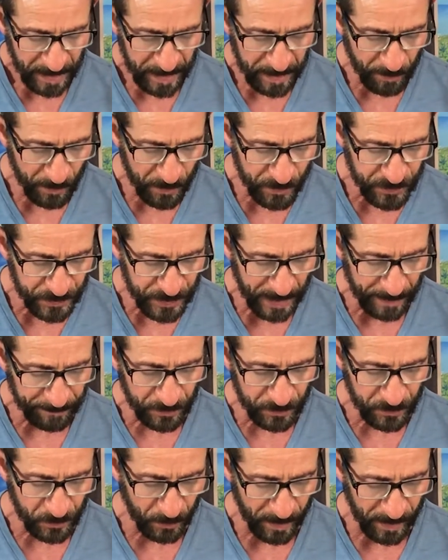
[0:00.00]
Hebrews
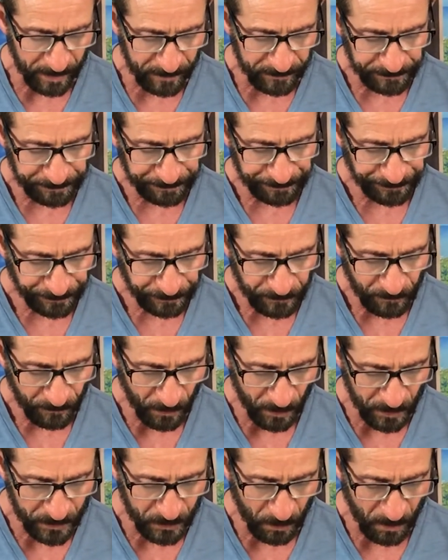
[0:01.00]
chapter 12,
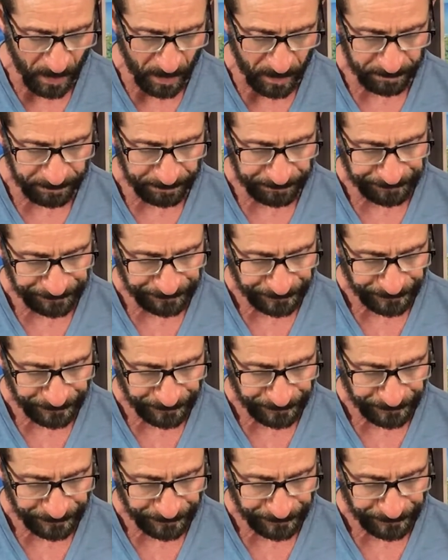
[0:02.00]
verse 1.